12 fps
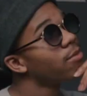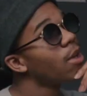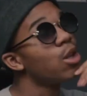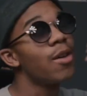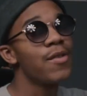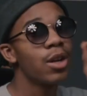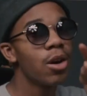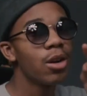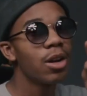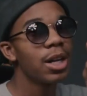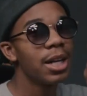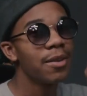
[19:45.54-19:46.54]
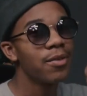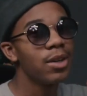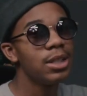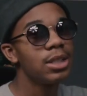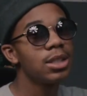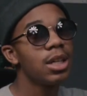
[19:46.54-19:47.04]
So if you don't know the
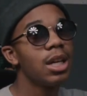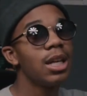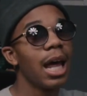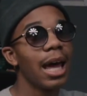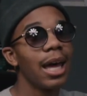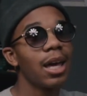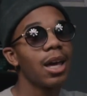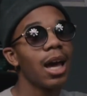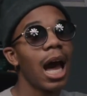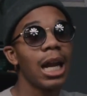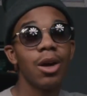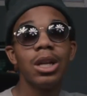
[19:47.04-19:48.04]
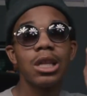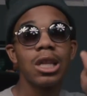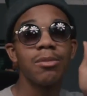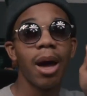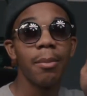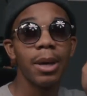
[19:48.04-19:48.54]
difference, like, I know this is
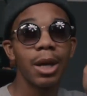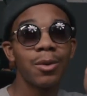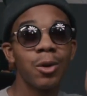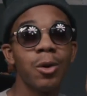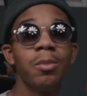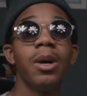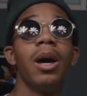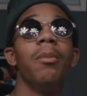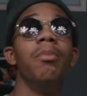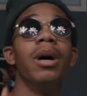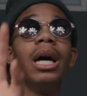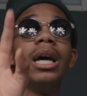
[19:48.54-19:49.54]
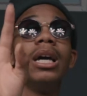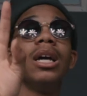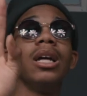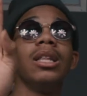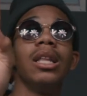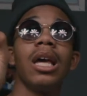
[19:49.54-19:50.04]
my bedroom, but
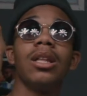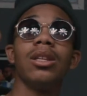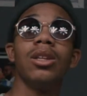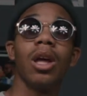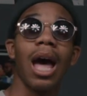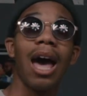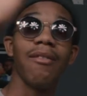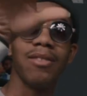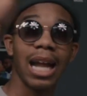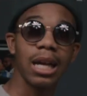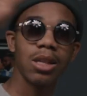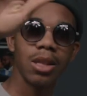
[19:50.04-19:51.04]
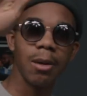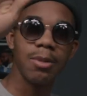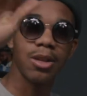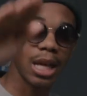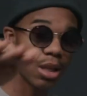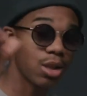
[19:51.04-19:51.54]
I have lights up,
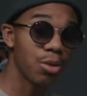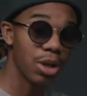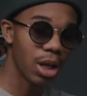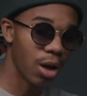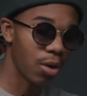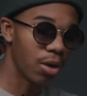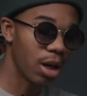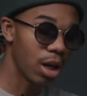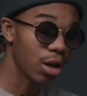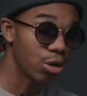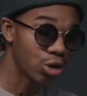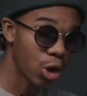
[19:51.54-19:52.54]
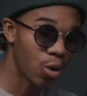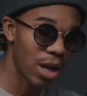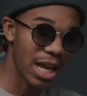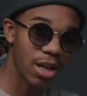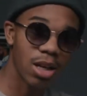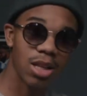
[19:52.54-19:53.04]
so that's studio control
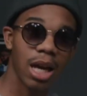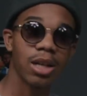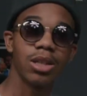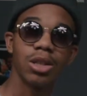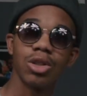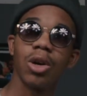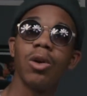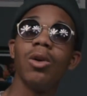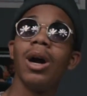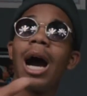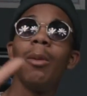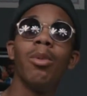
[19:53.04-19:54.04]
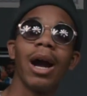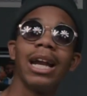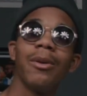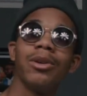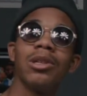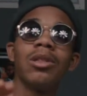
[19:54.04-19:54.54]
lighting, because I can control how bright
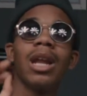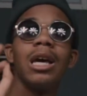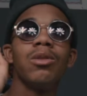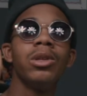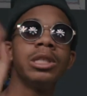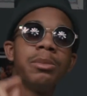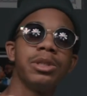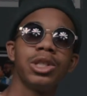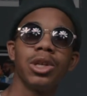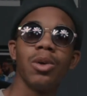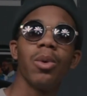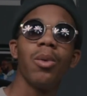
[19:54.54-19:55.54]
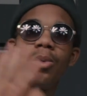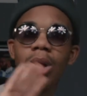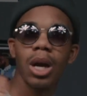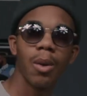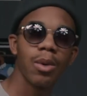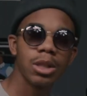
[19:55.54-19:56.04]
I want those lights, what temperature,
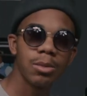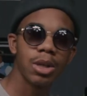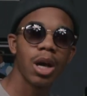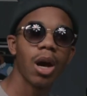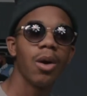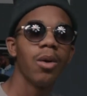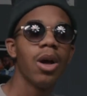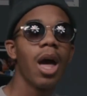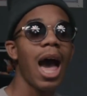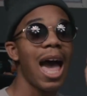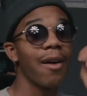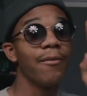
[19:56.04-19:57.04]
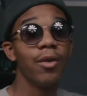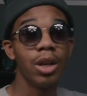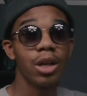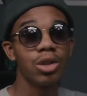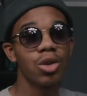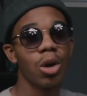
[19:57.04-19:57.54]
where I want them to go. I have
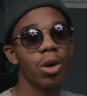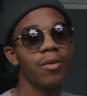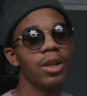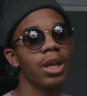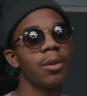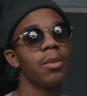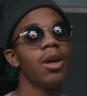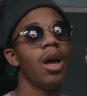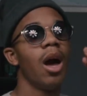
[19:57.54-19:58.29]
fully control over them.